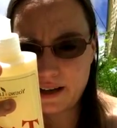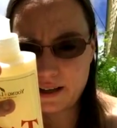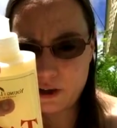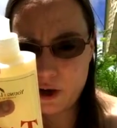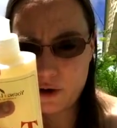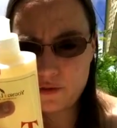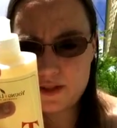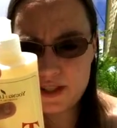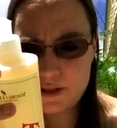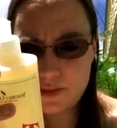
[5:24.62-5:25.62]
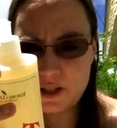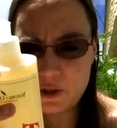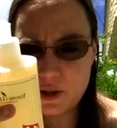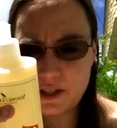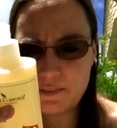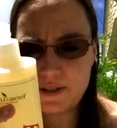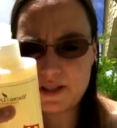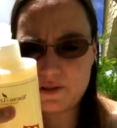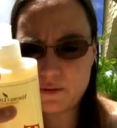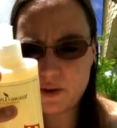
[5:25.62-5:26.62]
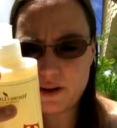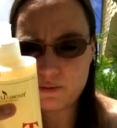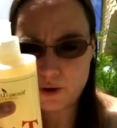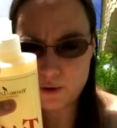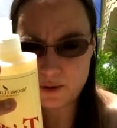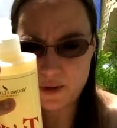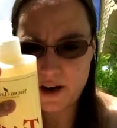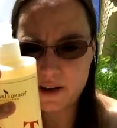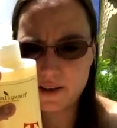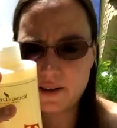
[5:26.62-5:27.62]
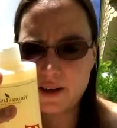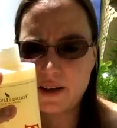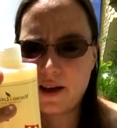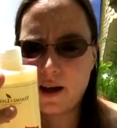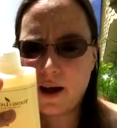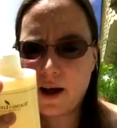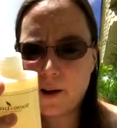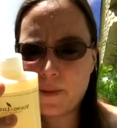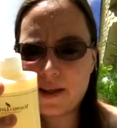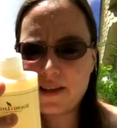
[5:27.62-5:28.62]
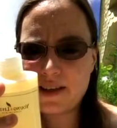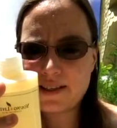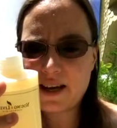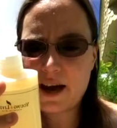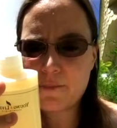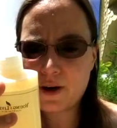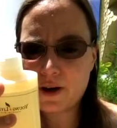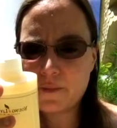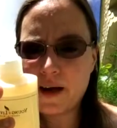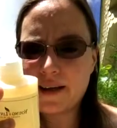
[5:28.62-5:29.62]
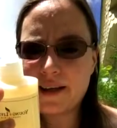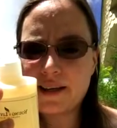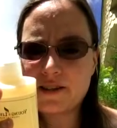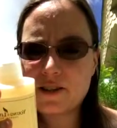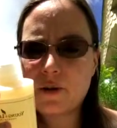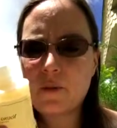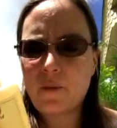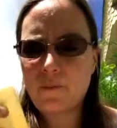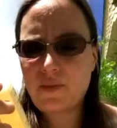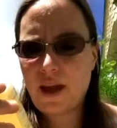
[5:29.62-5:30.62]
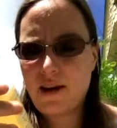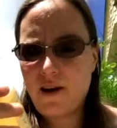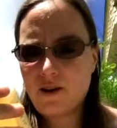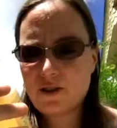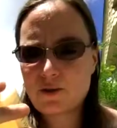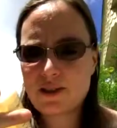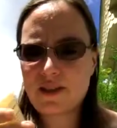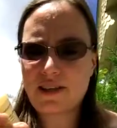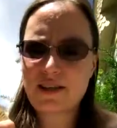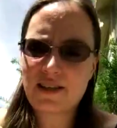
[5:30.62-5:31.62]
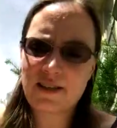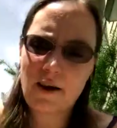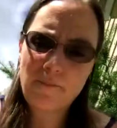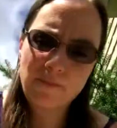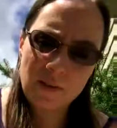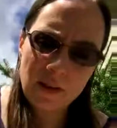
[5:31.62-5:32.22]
clove, cinnamon, eucalyptus, and rosemary, and then it's got bergamot in it too, and all sorts of things. It's I